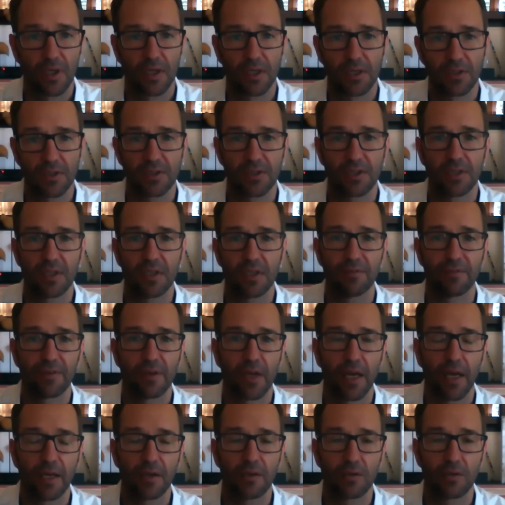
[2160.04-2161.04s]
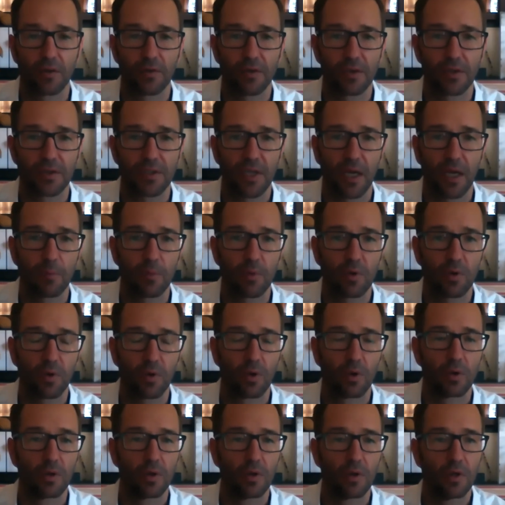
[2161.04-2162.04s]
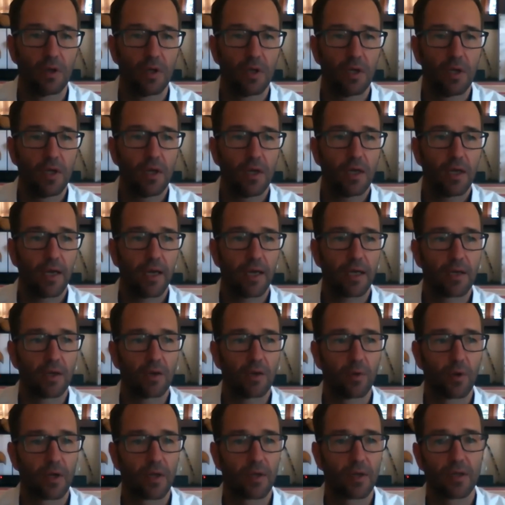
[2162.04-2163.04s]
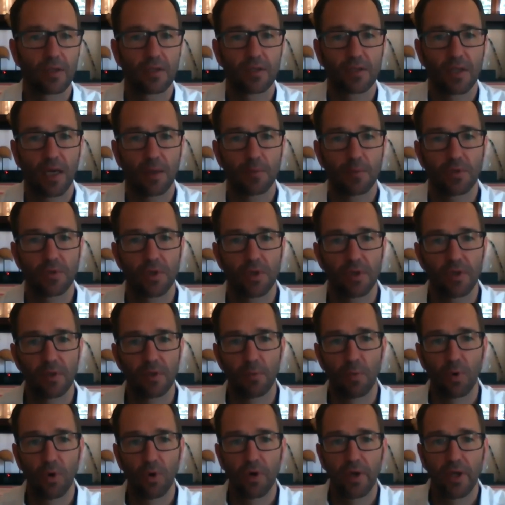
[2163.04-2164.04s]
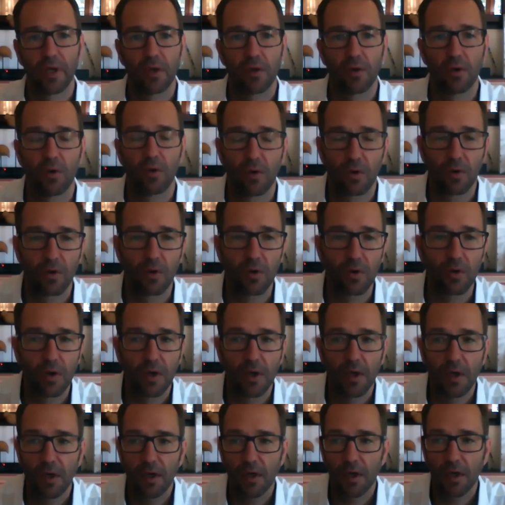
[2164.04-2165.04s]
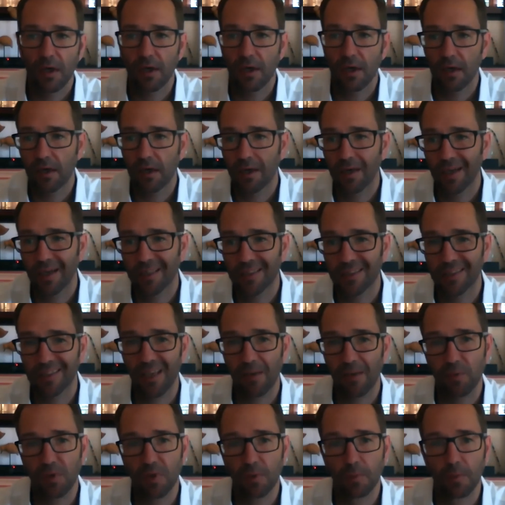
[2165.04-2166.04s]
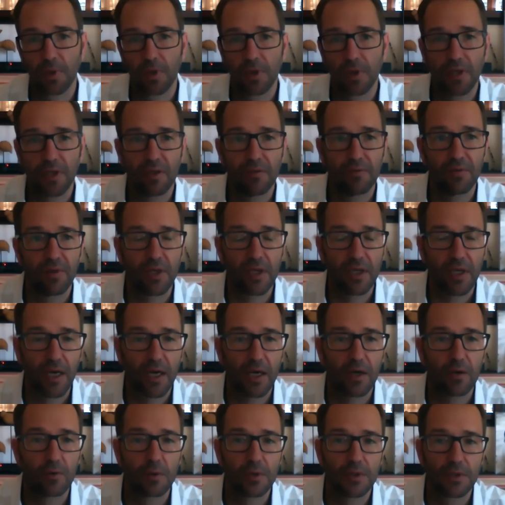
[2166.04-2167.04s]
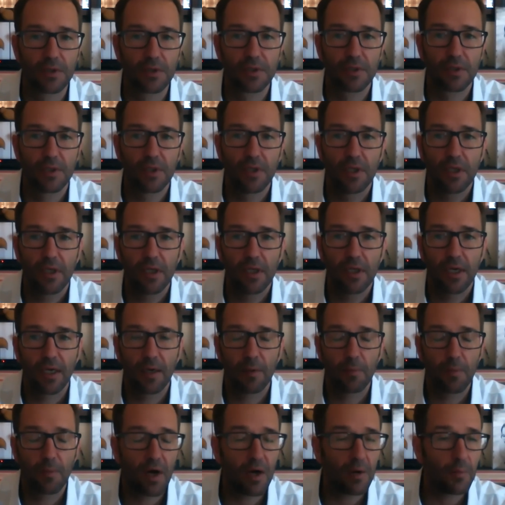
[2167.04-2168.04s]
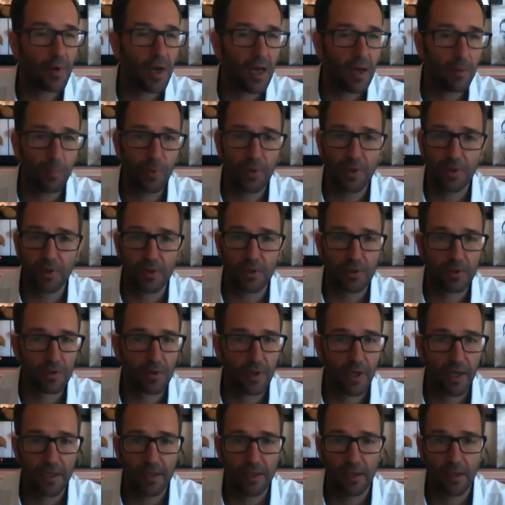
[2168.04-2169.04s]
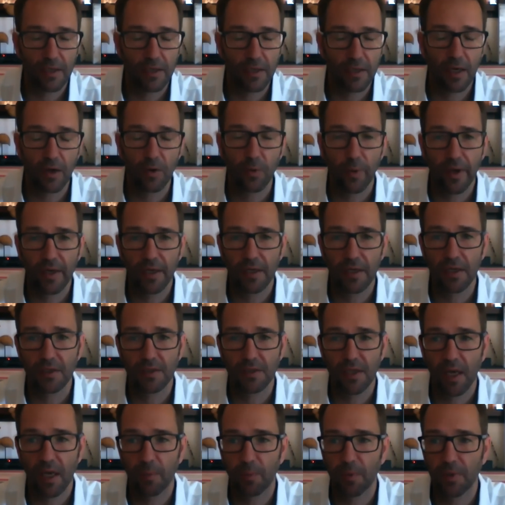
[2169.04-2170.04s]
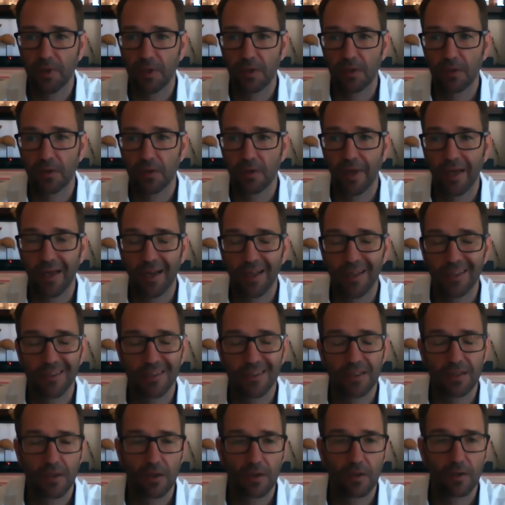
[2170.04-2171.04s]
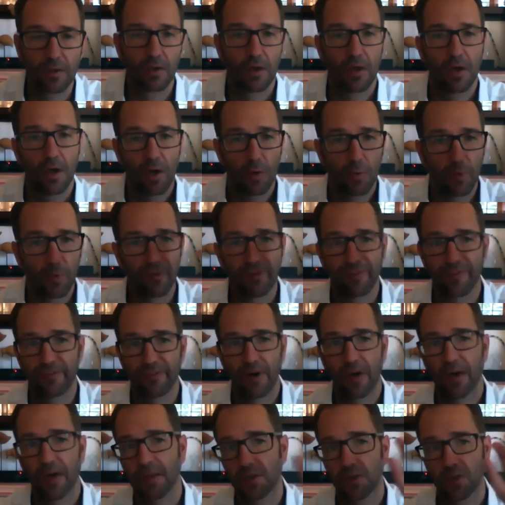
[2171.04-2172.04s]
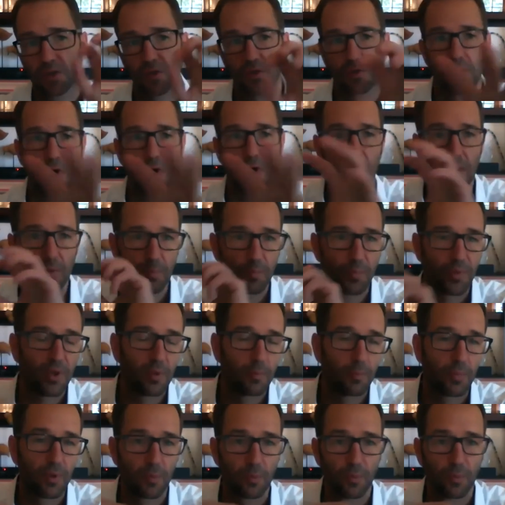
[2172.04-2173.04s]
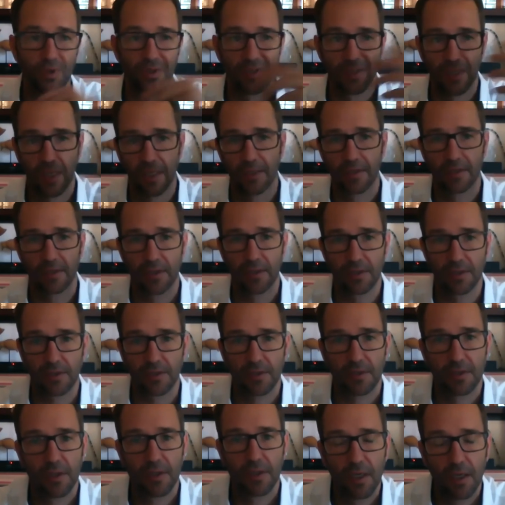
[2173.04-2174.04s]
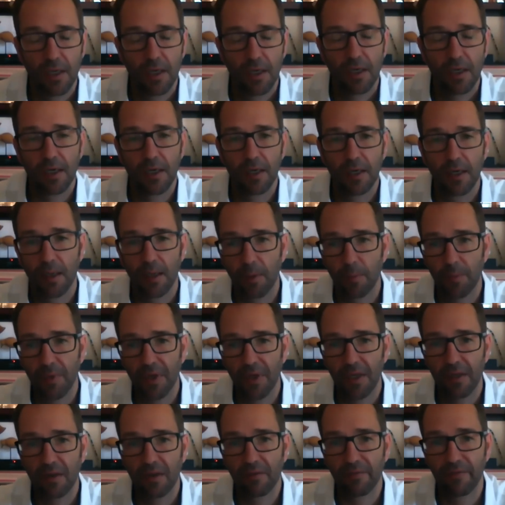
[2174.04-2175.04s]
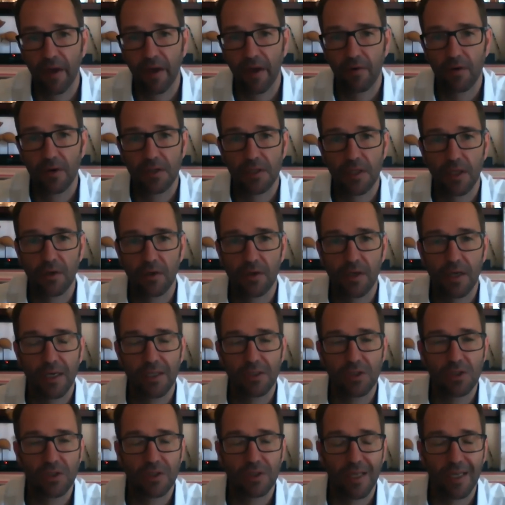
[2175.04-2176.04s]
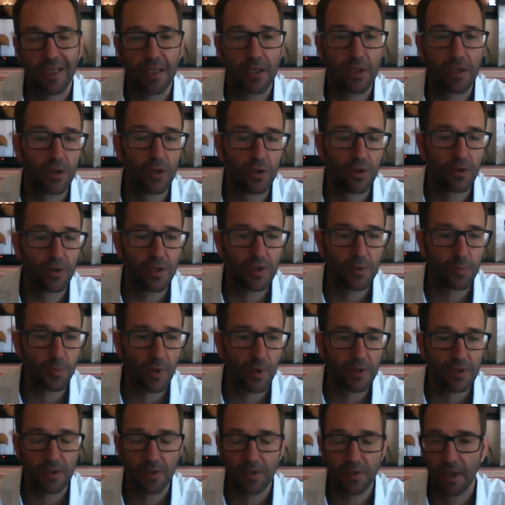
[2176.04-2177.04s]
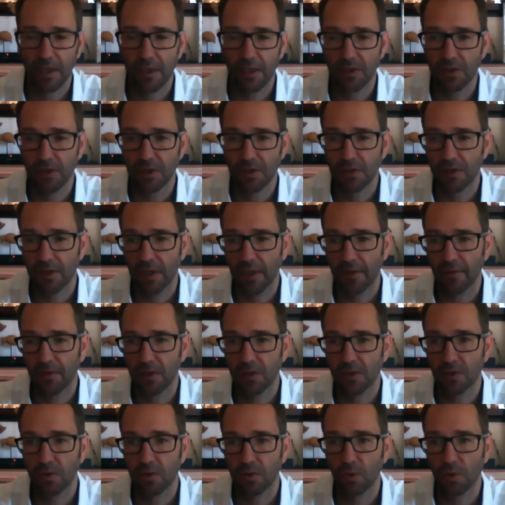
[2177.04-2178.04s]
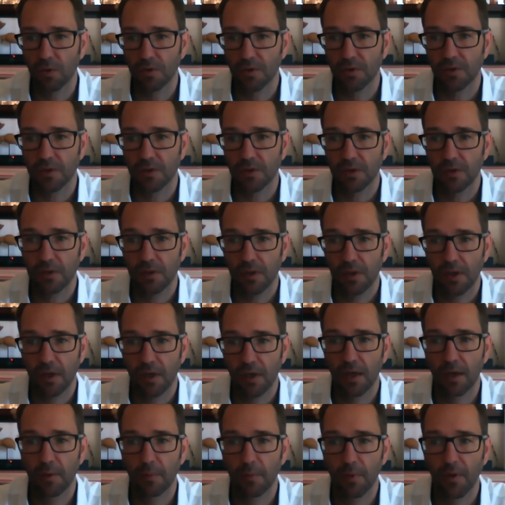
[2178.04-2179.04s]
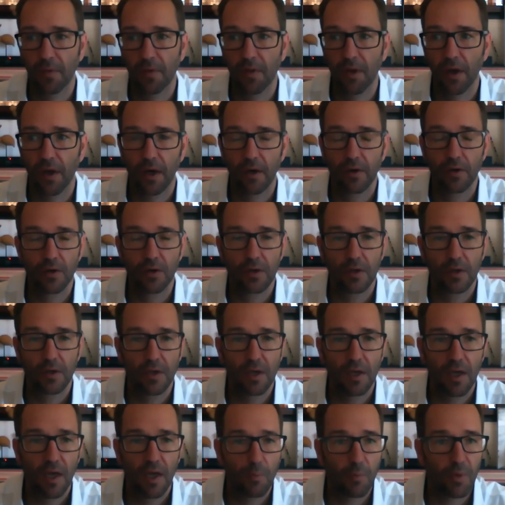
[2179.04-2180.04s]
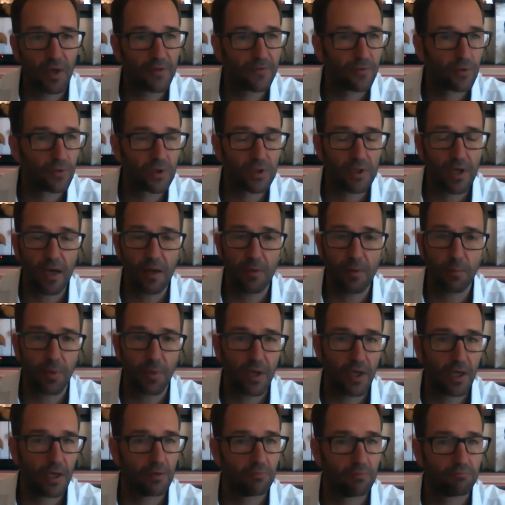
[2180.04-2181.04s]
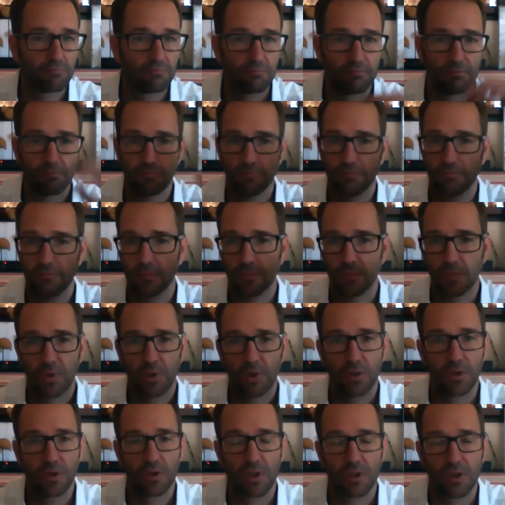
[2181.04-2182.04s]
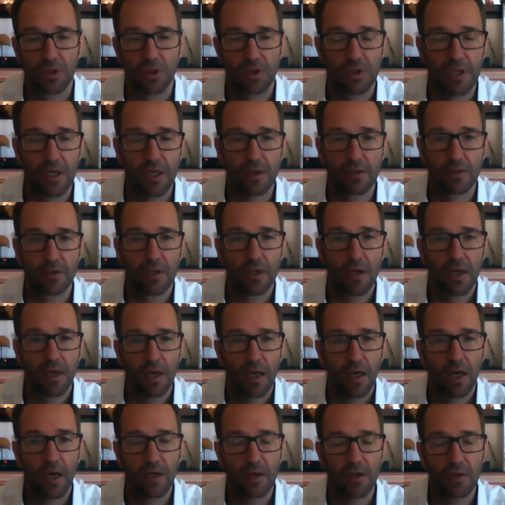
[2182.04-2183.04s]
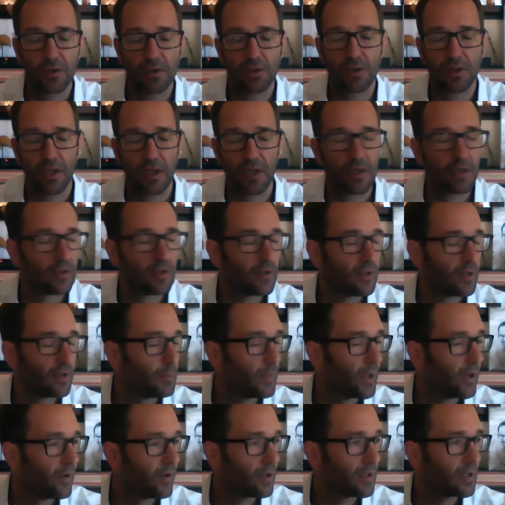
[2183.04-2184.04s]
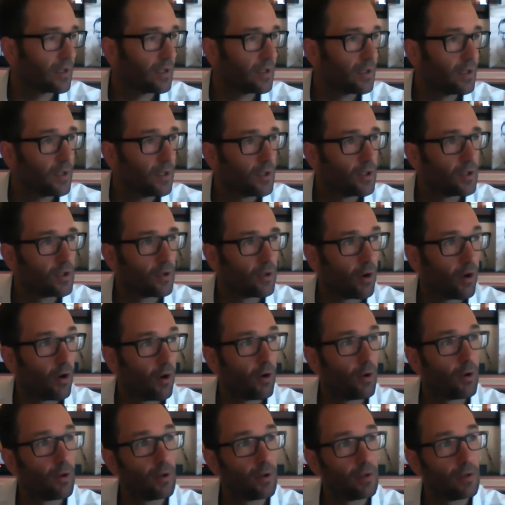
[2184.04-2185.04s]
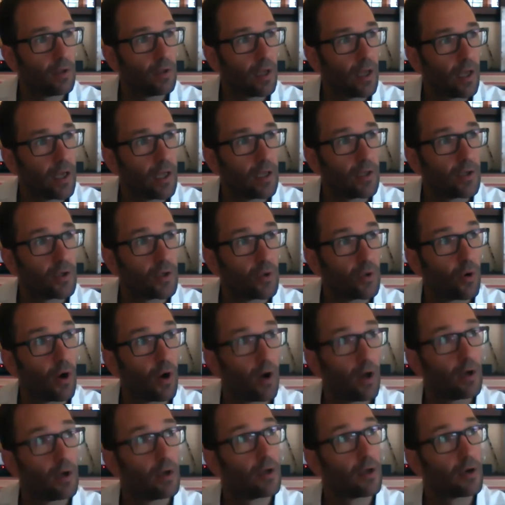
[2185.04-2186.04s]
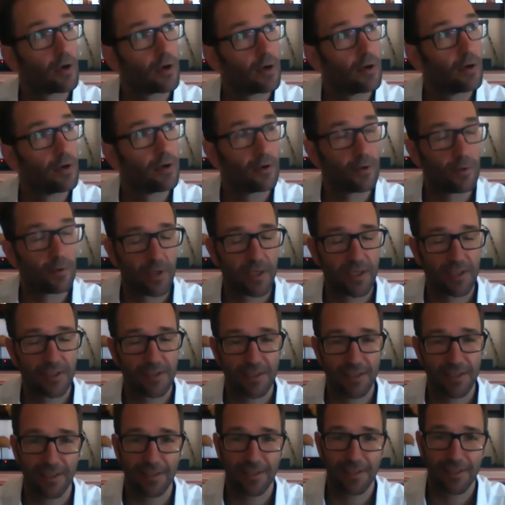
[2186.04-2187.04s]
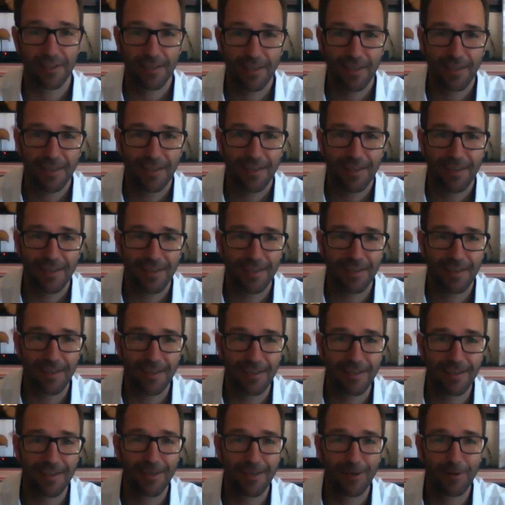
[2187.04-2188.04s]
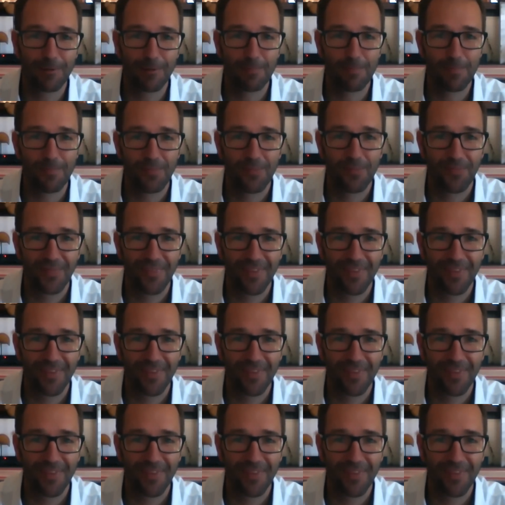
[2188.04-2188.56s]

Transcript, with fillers: uh, Steve and Andrew on the same call and do it at a time mm-hmm. during the morning or uh, acceptable uh, yeah. evening hours. Um, I'm happy to do that. I know Wendy is happy to do that until we find strong people, presenters um, in the various locations that can do these presentations and these calls um, on their own. But for time being, you just shout. How do you say in America? You are all and you holler, or what is it? Um,